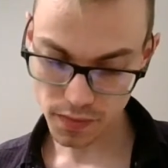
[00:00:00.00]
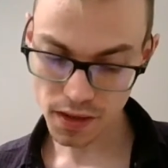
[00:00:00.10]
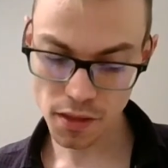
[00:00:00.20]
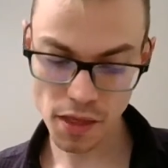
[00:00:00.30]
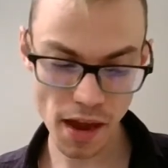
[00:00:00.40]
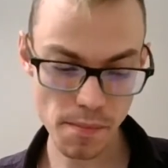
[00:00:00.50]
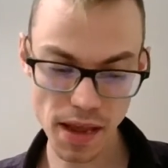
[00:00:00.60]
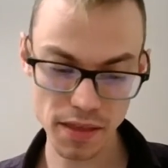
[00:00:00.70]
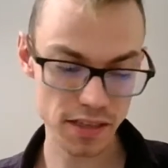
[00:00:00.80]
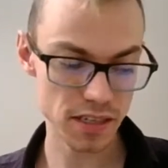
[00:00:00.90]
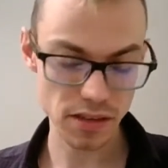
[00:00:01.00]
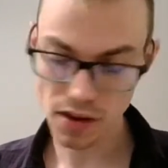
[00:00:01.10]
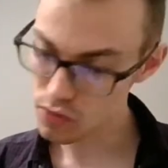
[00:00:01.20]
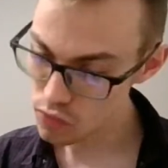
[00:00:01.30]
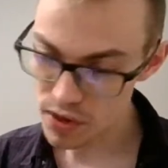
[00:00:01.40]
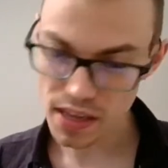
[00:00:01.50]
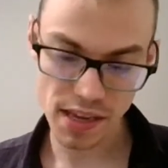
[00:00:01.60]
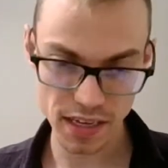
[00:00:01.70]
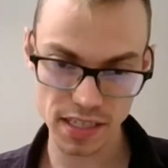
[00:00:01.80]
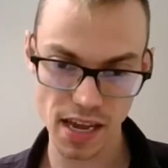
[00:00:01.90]
that make this a really
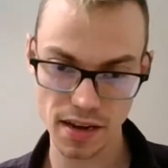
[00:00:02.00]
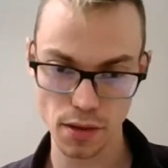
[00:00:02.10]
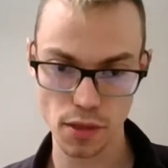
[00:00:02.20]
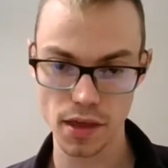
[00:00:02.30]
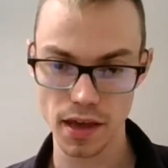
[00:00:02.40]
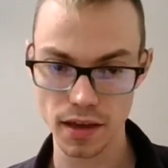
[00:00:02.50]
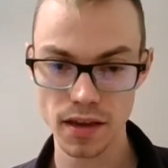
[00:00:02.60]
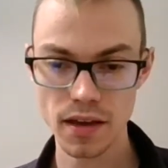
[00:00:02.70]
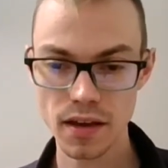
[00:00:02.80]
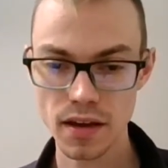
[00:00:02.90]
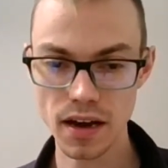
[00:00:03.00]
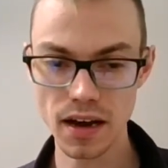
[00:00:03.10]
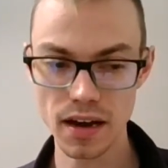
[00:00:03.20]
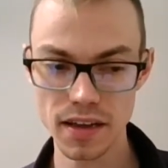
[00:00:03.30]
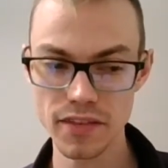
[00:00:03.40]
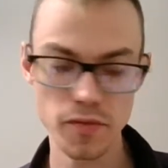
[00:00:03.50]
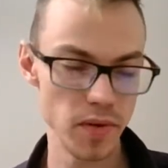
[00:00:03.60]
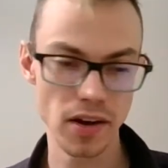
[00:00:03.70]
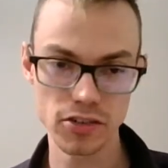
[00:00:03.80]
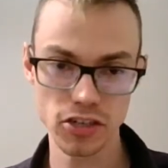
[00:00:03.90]
exciting thing, even
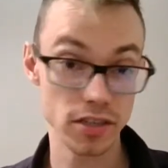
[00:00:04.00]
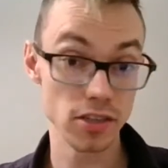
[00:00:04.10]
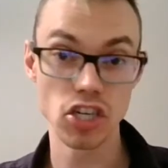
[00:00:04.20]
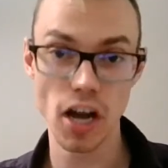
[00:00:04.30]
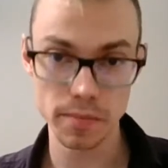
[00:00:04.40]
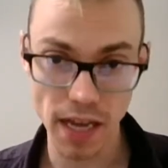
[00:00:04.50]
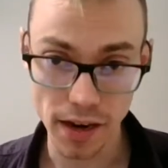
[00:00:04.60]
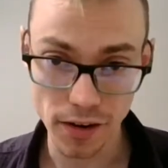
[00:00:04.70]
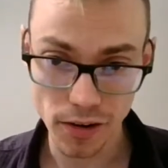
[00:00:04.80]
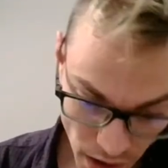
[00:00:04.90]
beyond just the job title.